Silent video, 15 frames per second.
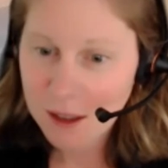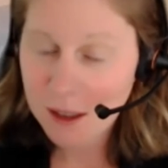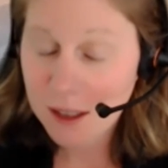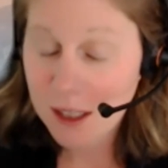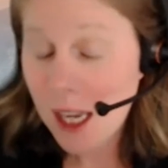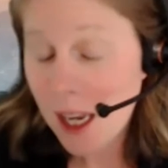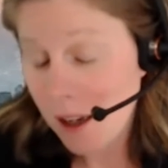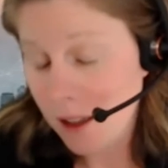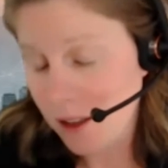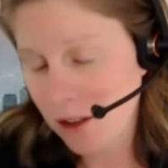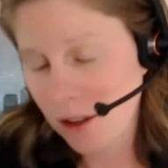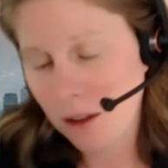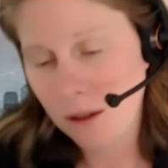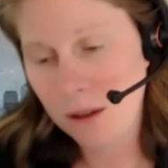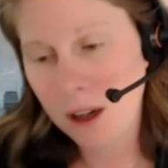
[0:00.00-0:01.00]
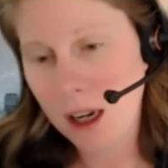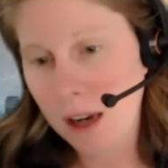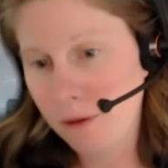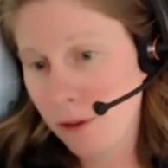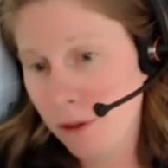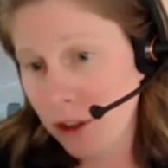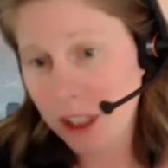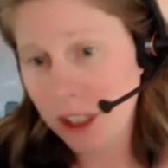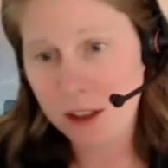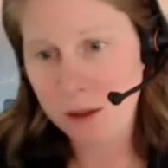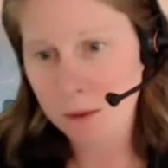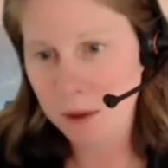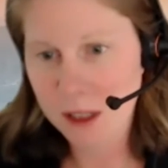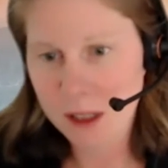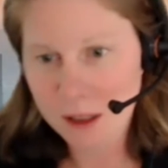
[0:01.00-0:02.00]
Yeah, so first I just
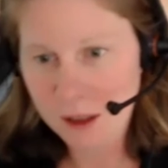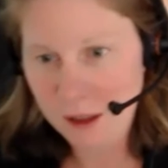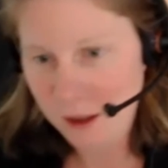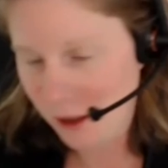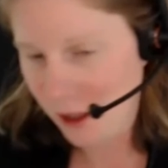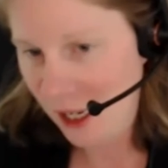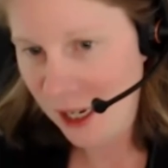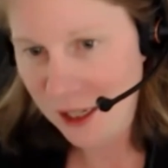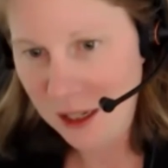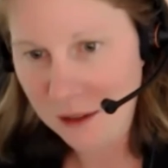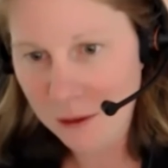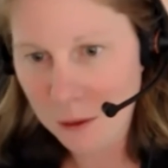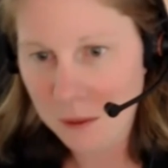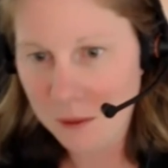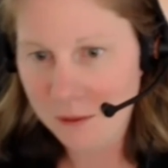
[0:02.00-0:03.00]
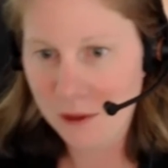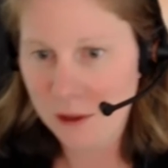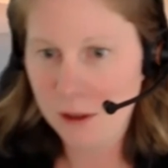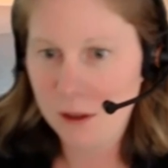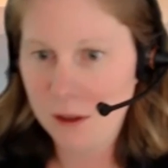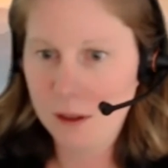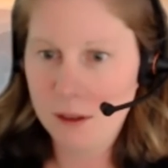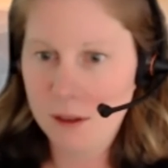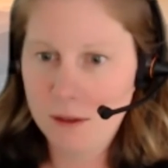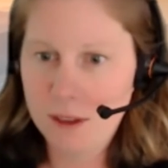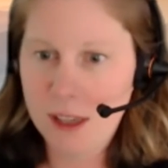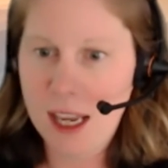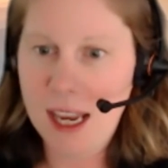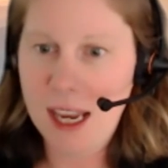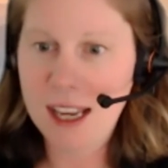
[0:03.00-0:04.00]
want to thank everyone for
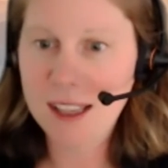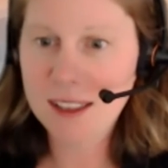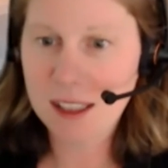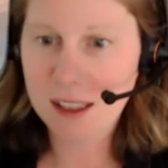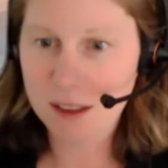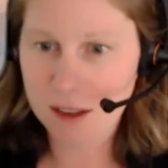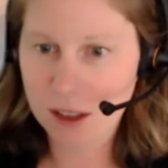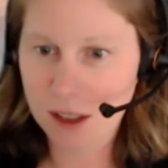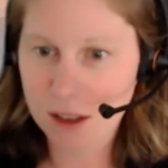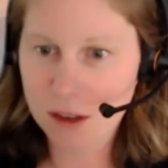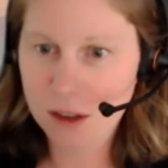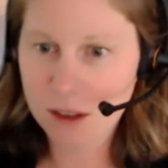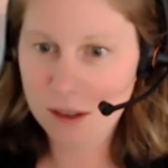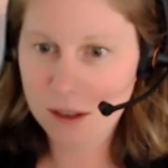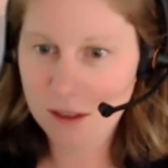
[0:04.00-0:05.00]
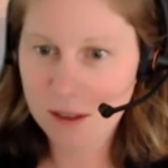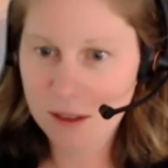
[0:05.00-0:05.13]
asking such